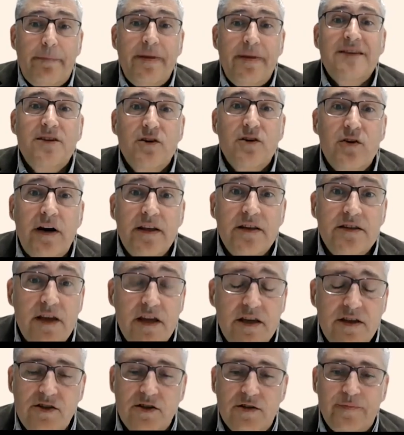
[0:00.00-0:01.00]
patient
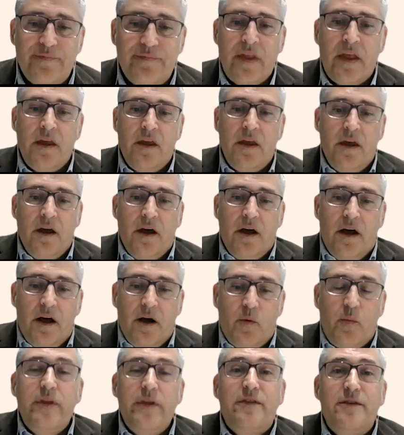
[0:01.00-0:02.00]
organization
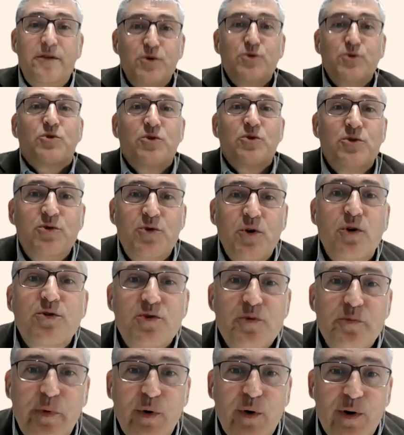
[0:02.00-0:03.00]
with your
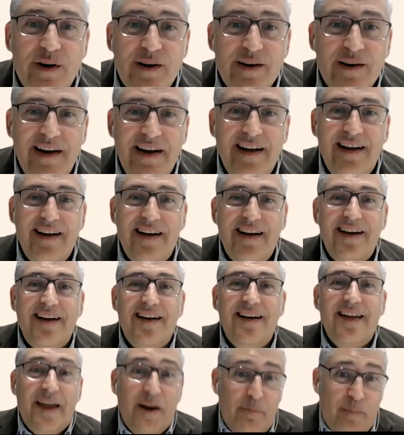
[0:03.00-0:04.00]
support,
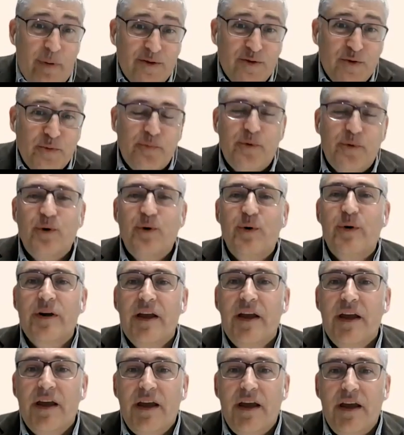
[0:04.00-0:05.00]
ELPA support,
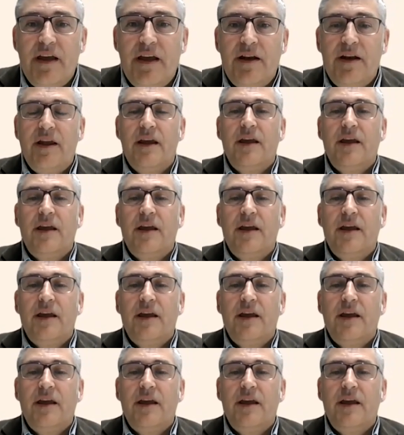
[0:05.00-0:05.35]
and